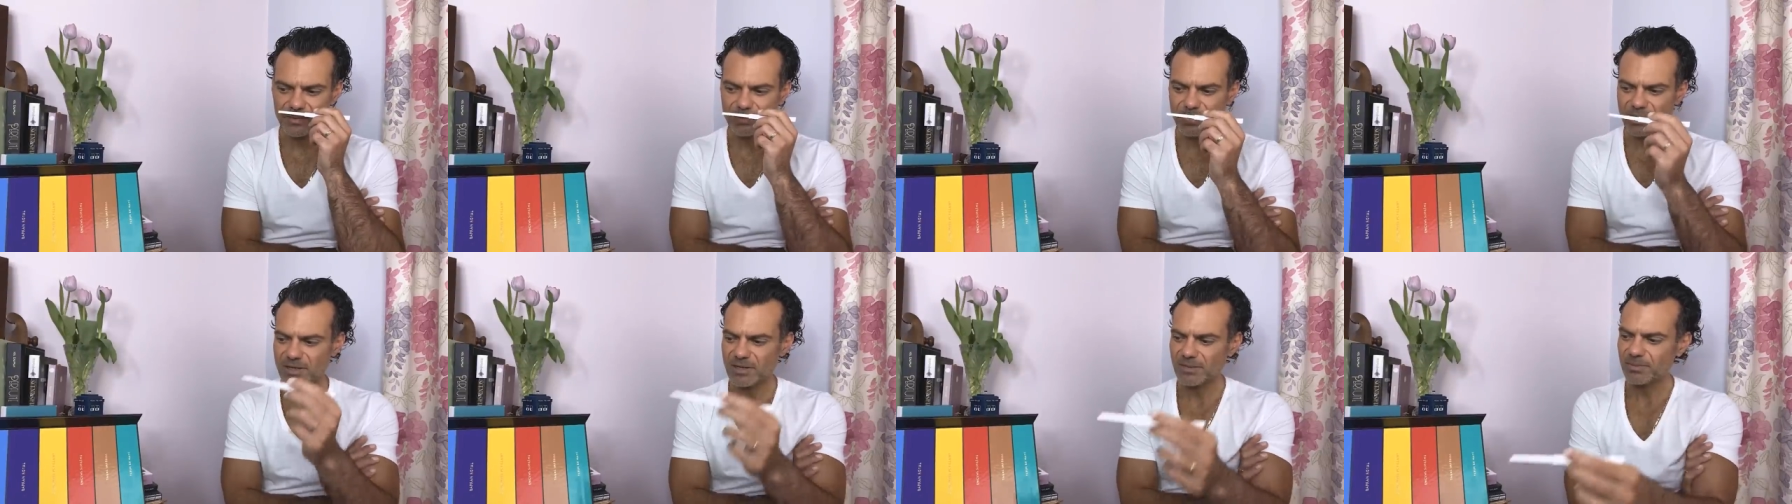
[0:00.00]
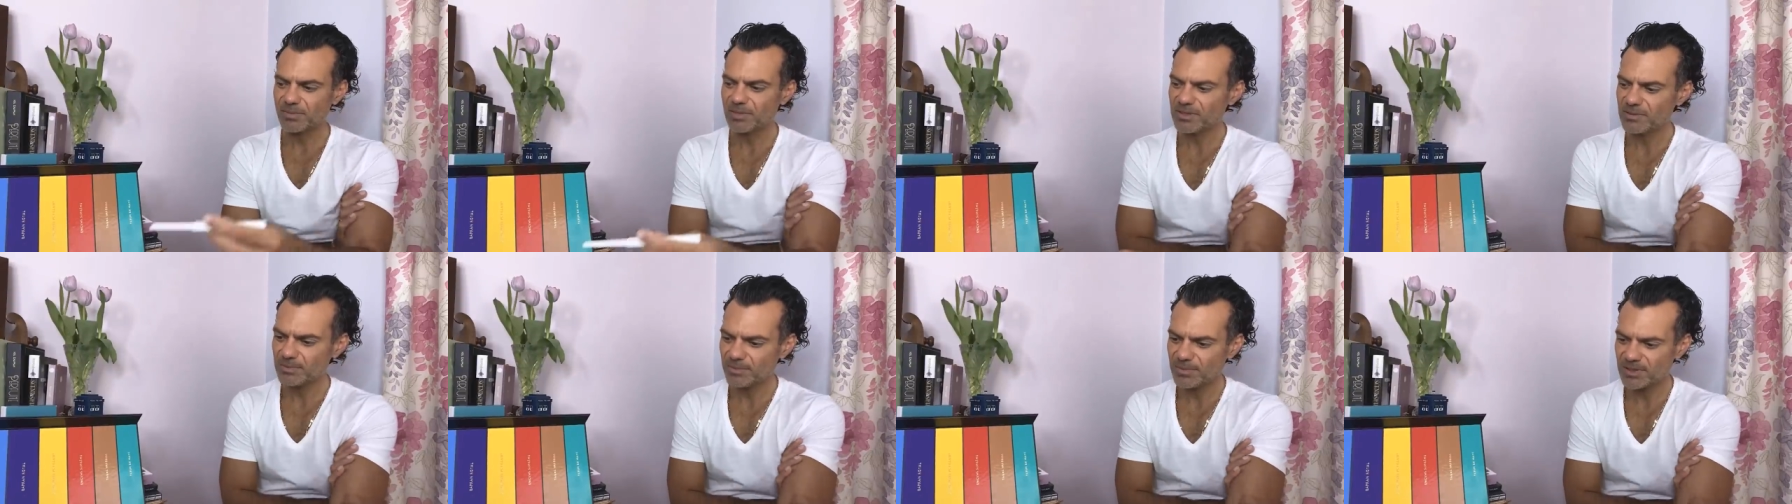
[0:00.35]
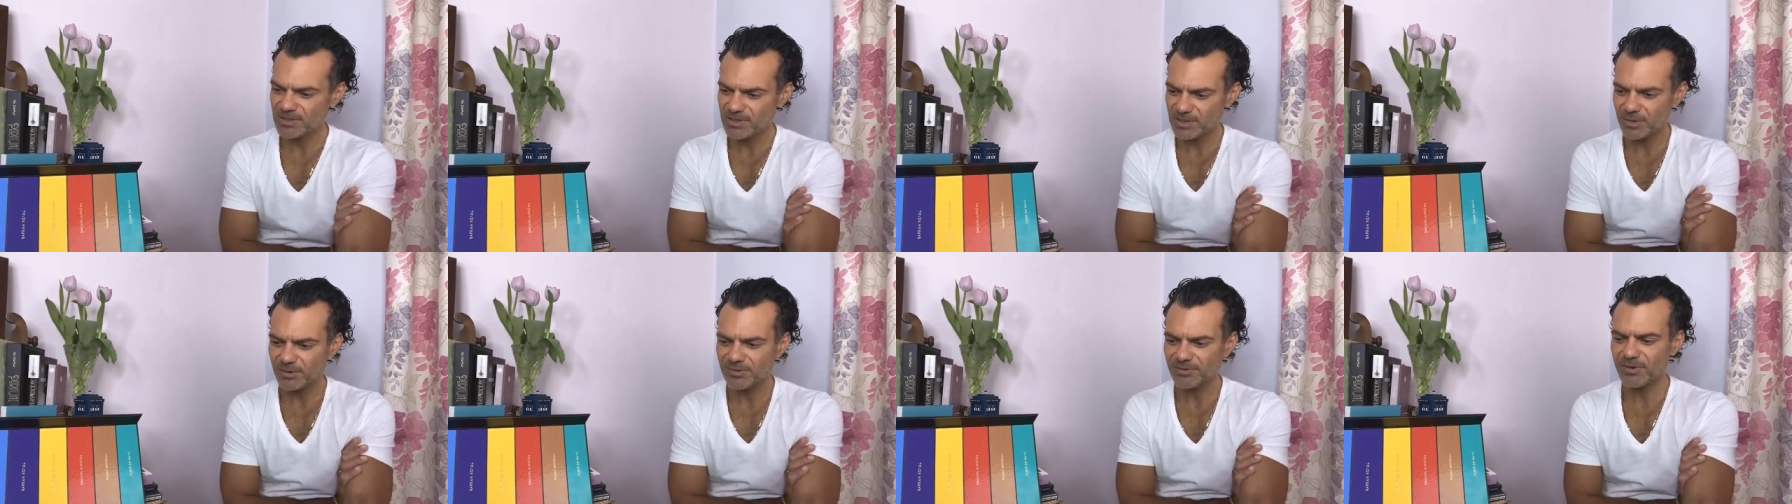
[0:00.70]
But, but,
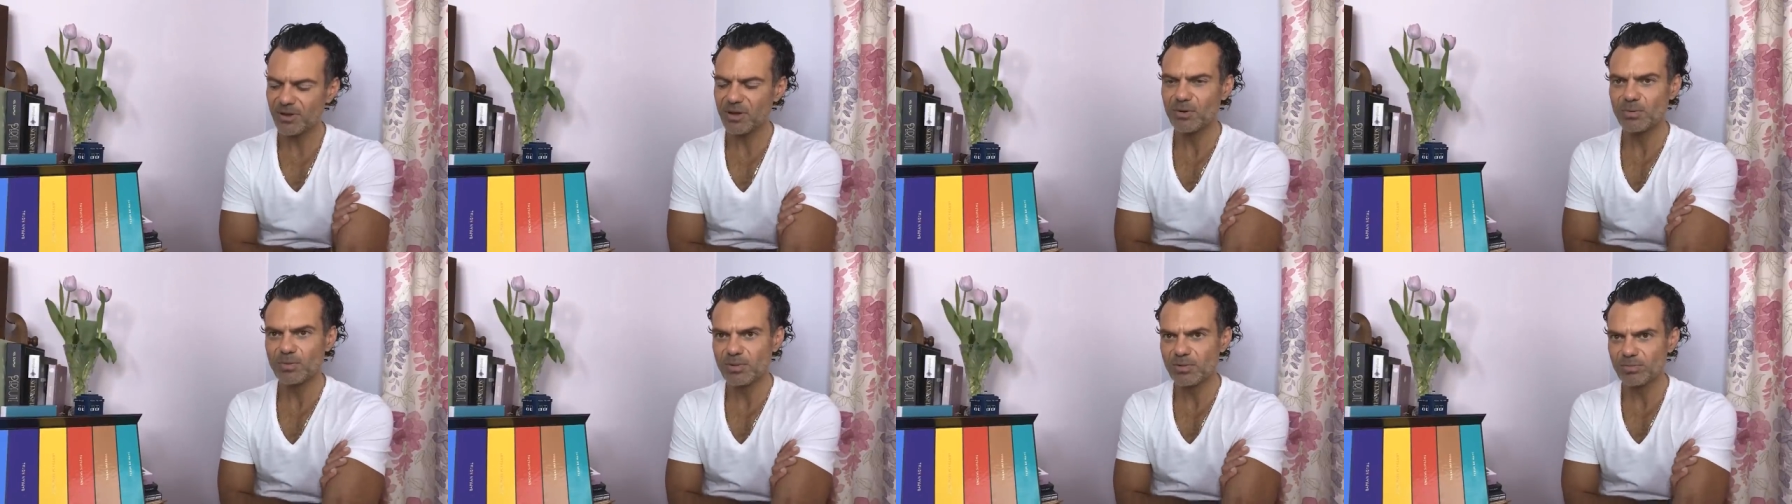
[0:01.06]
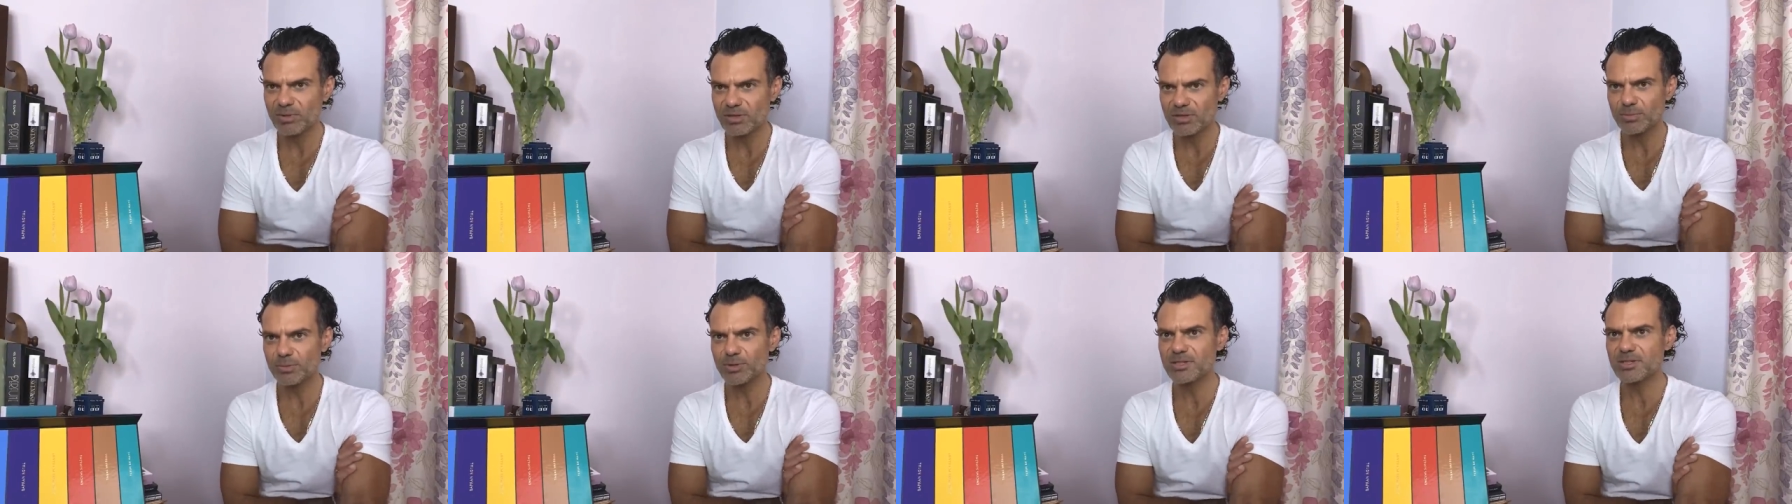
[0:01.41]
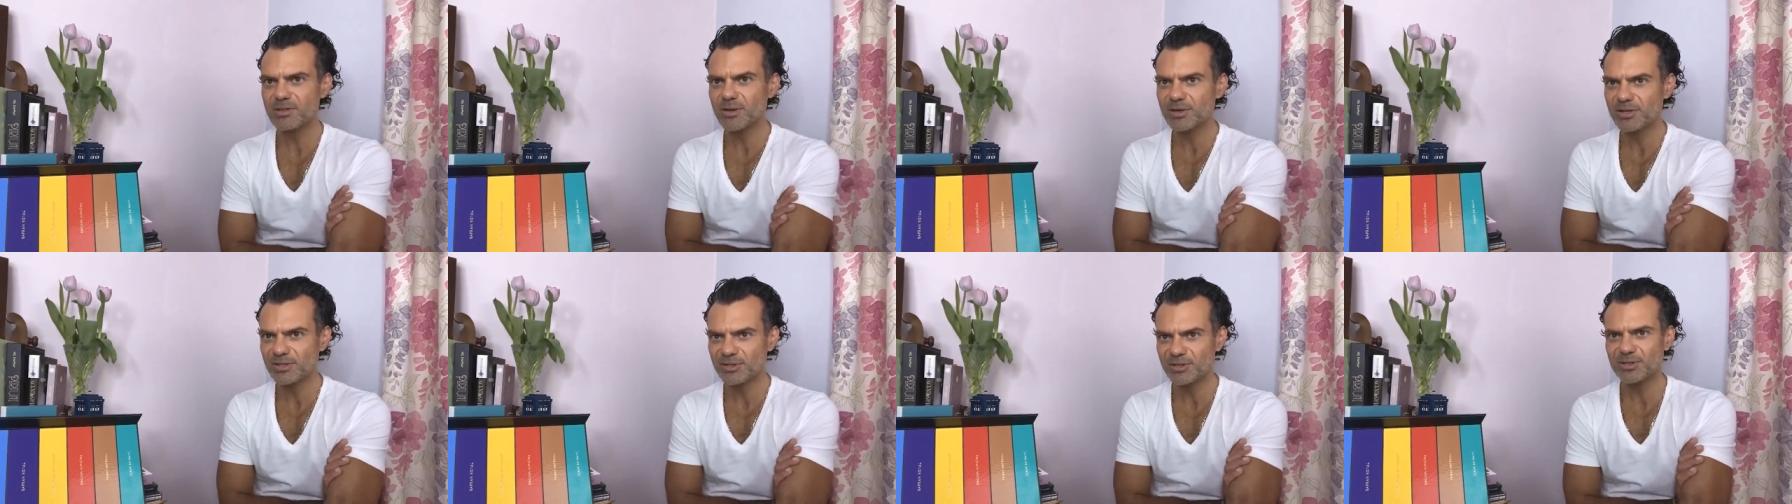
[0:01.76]
but so far we're, we're
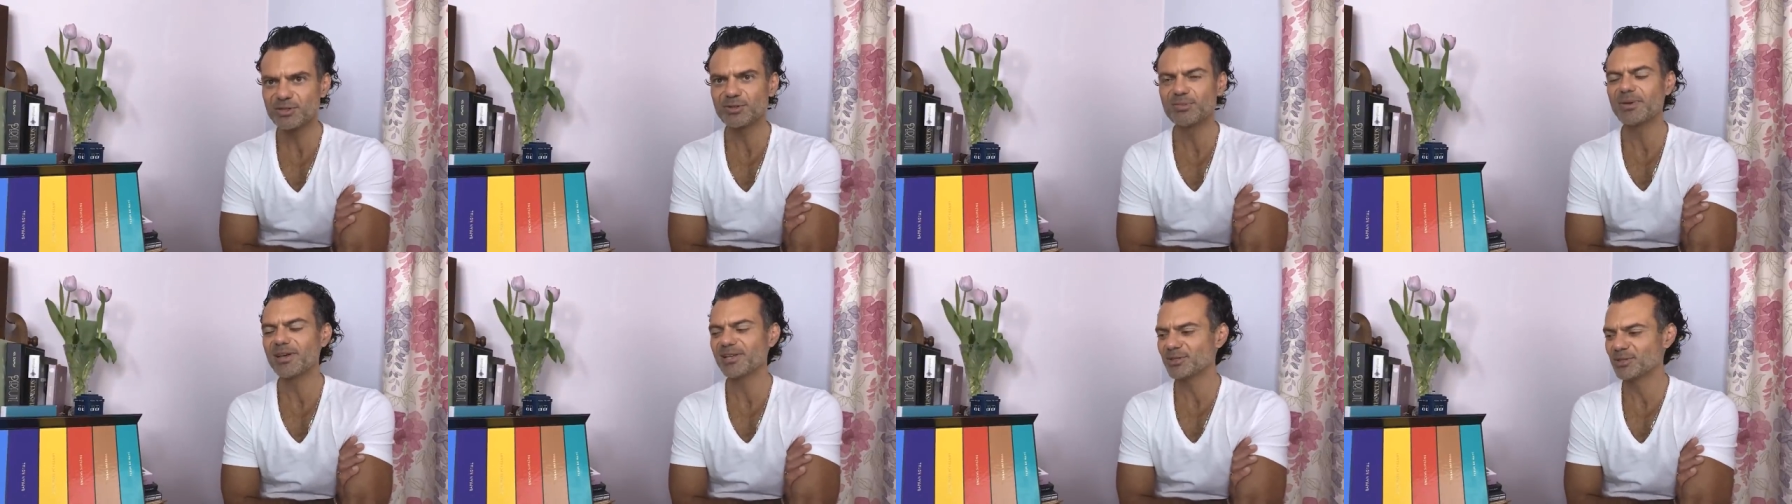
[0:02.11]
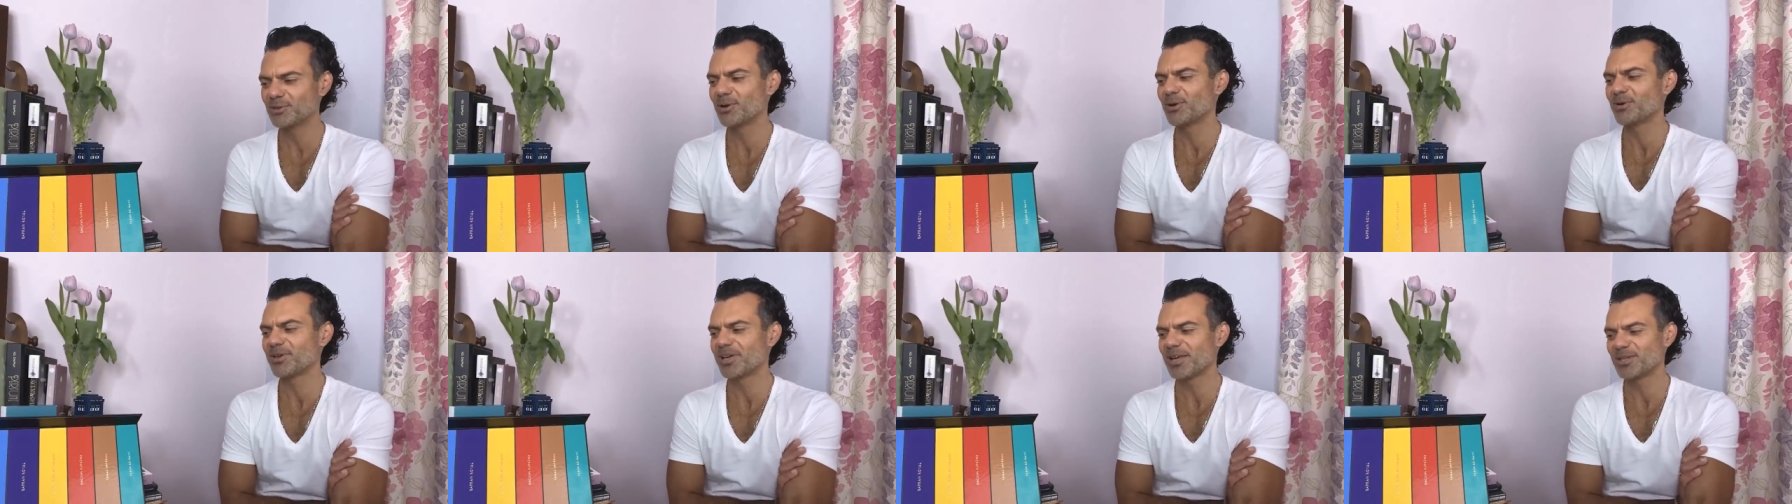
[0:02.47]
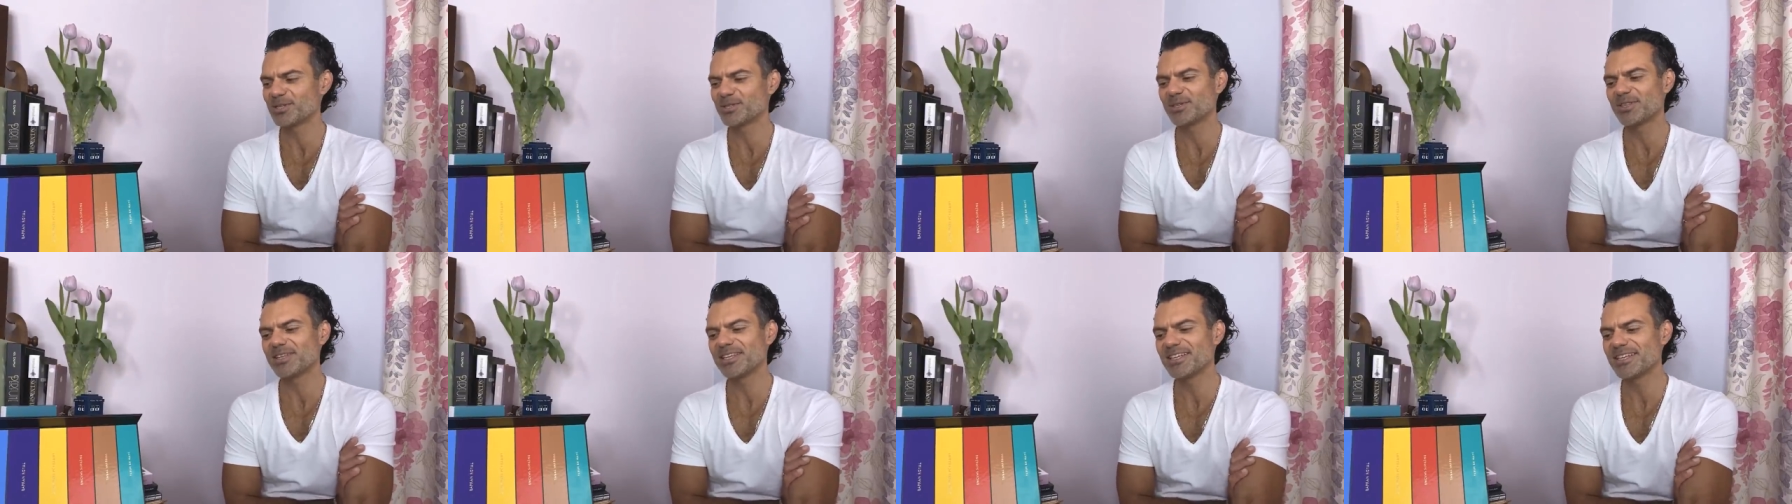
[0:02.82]
starting to do better. Okay,
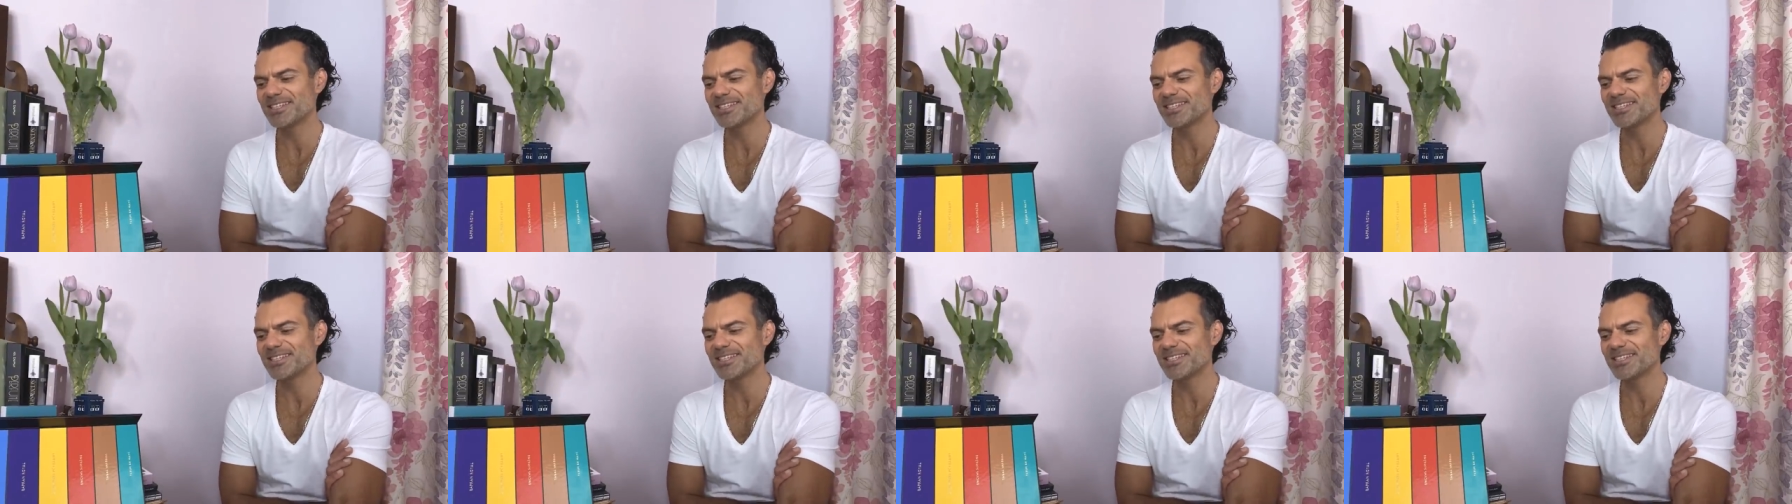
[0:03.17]
so the